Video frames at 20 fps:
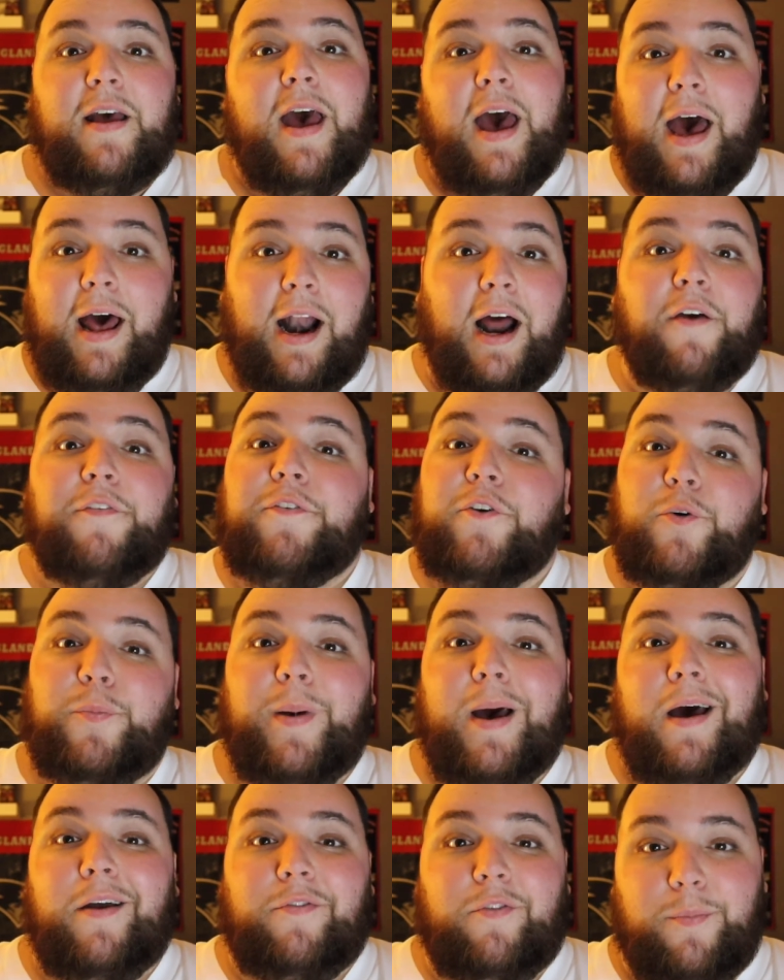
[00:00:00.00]
and I feel
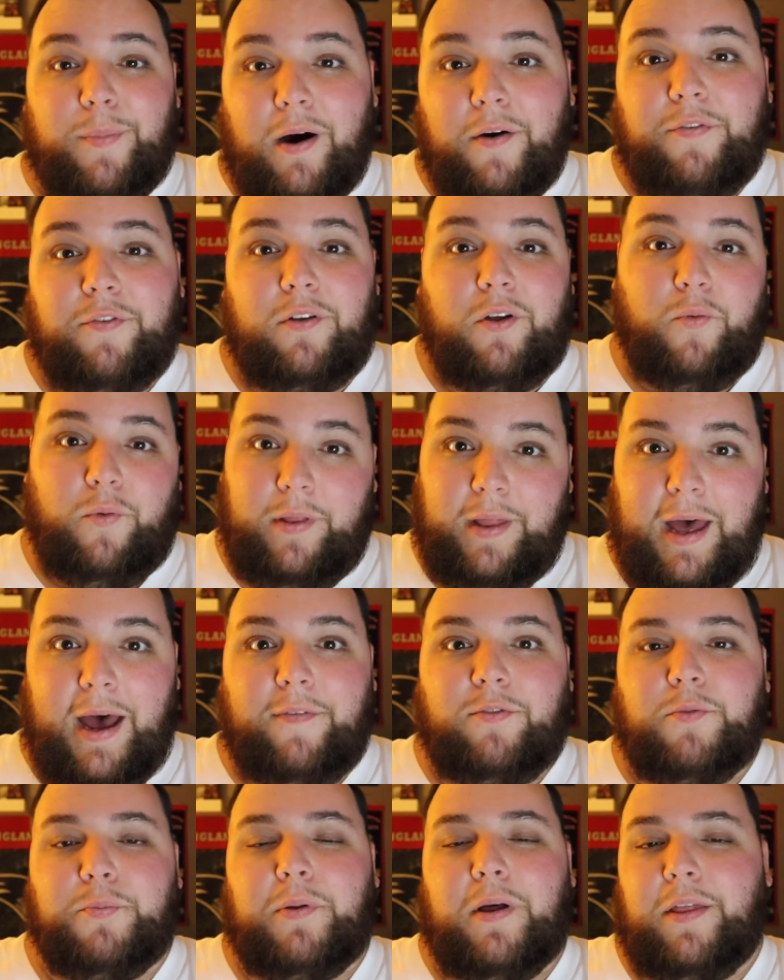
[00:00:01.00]
bad for Buffalo when they
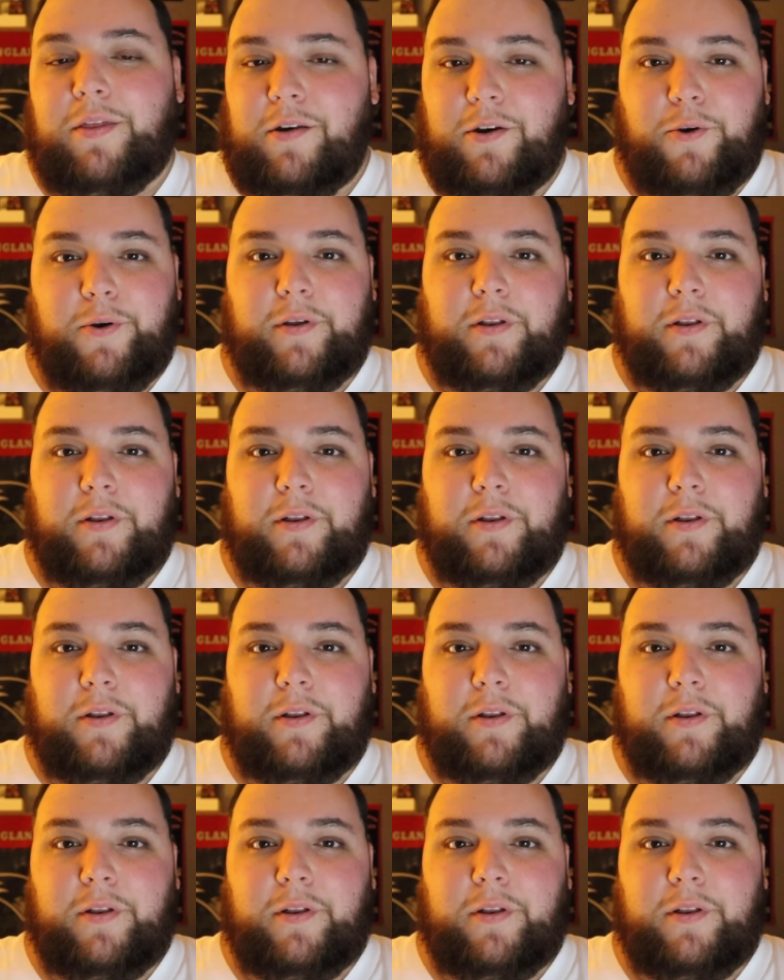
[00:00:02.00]
have to play the New